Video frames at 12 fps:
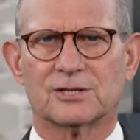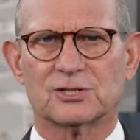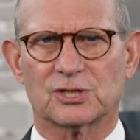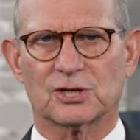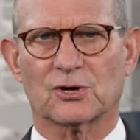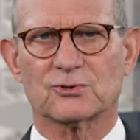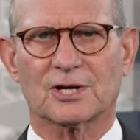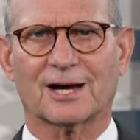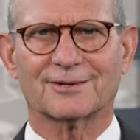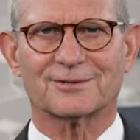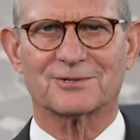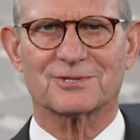She goes
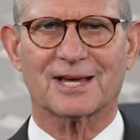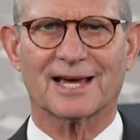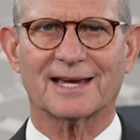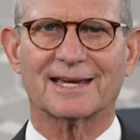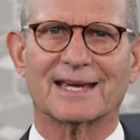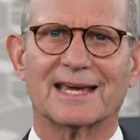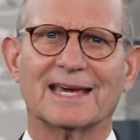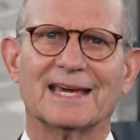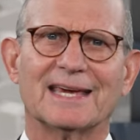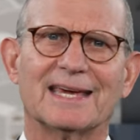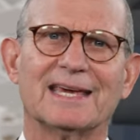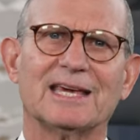on to say,
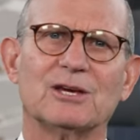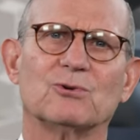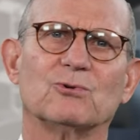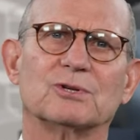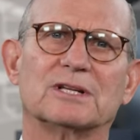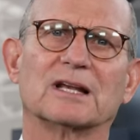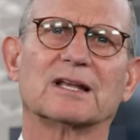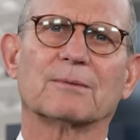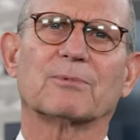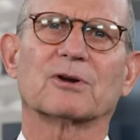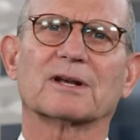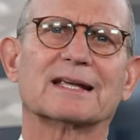he who
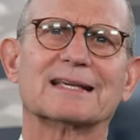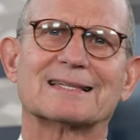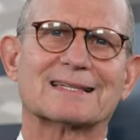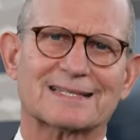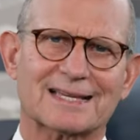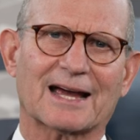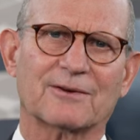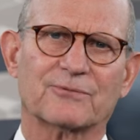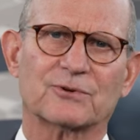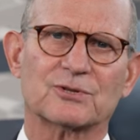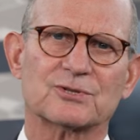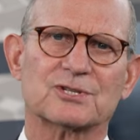deliberately
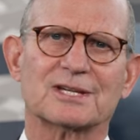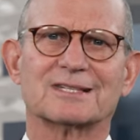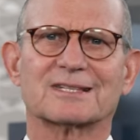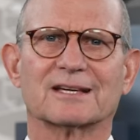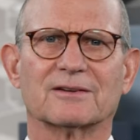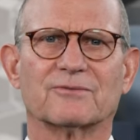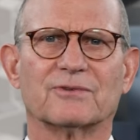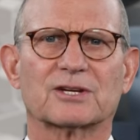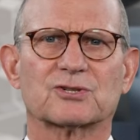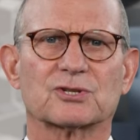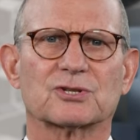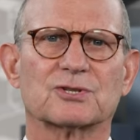stifles his
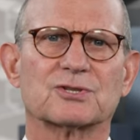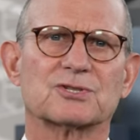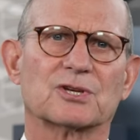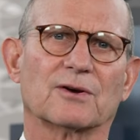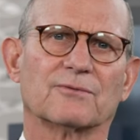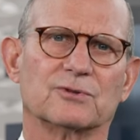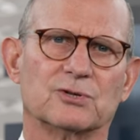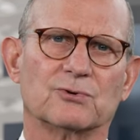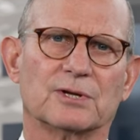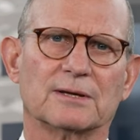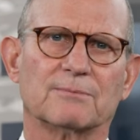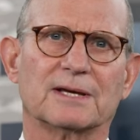convictions of
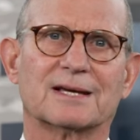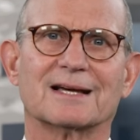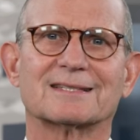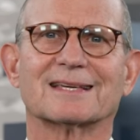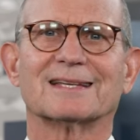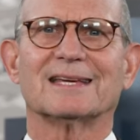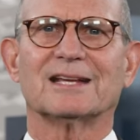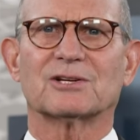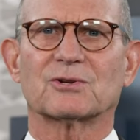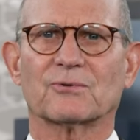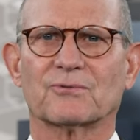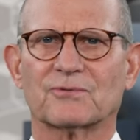duty because it
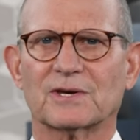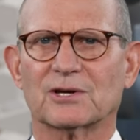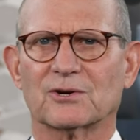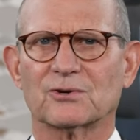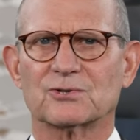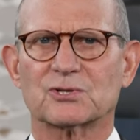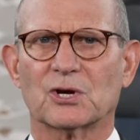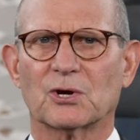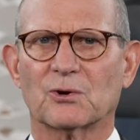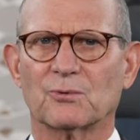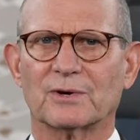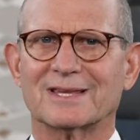interferes
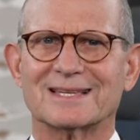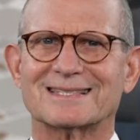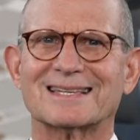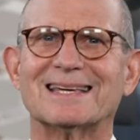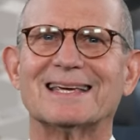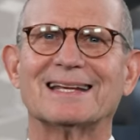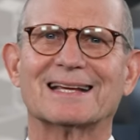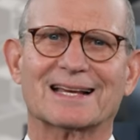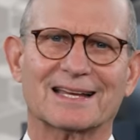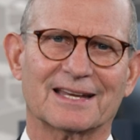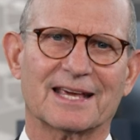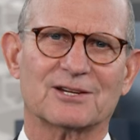with his
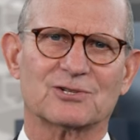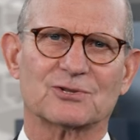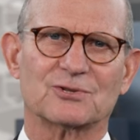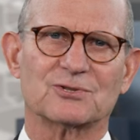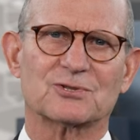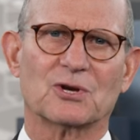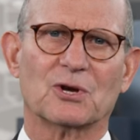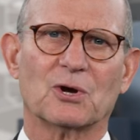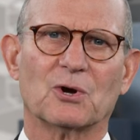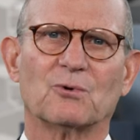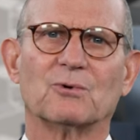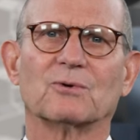inclinations
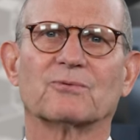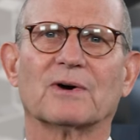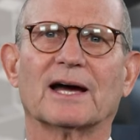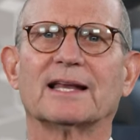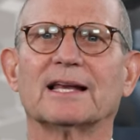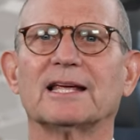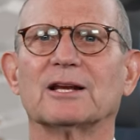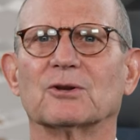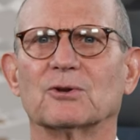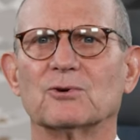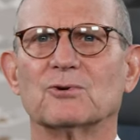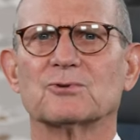will finally
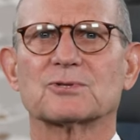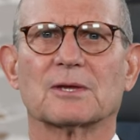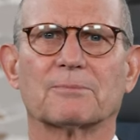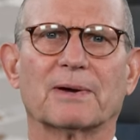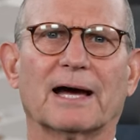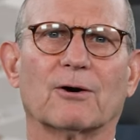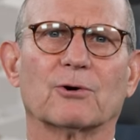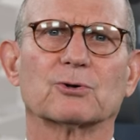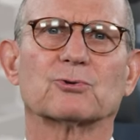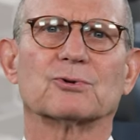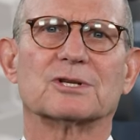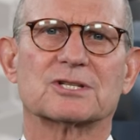lose the power
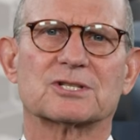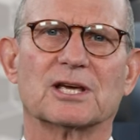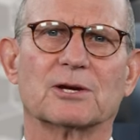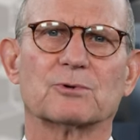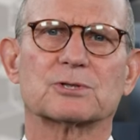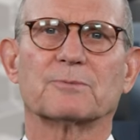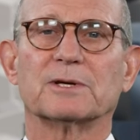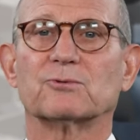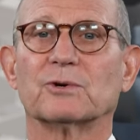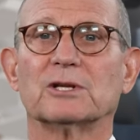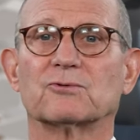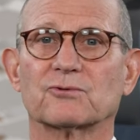to distinguish
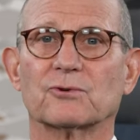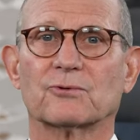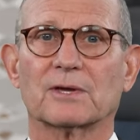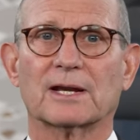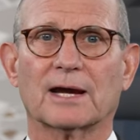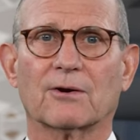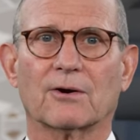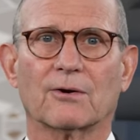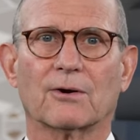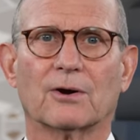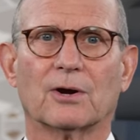between truth and error.